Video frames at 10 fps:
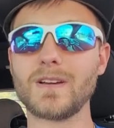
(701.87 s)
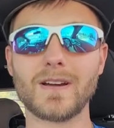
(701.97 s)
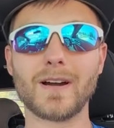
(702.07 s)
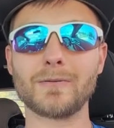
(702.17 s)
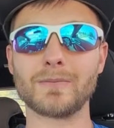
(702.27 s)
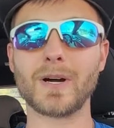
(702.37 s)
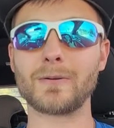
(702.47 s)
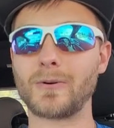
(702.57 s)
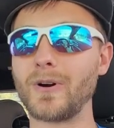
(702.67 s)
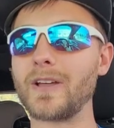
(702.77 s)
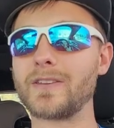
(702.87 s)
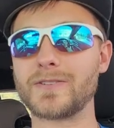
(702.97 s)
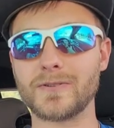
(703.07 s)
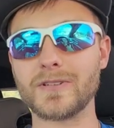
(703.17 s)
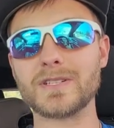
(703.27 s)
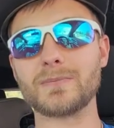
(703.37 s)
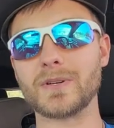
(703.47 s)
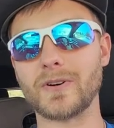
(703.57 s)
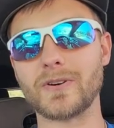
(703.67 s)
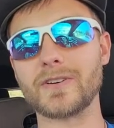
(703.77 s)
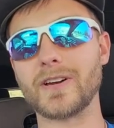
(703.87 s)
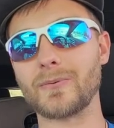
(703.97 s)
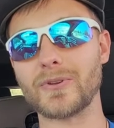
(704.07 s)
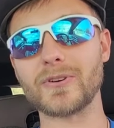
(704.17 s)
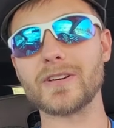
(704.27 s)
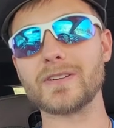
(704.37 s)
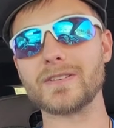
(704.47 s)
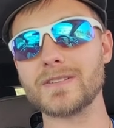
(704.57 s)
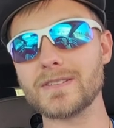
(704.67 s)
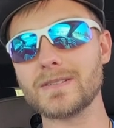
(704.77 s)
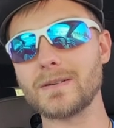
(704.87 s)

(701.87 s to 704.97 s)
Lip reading: I'm glad that you get to spend all your time with your kids.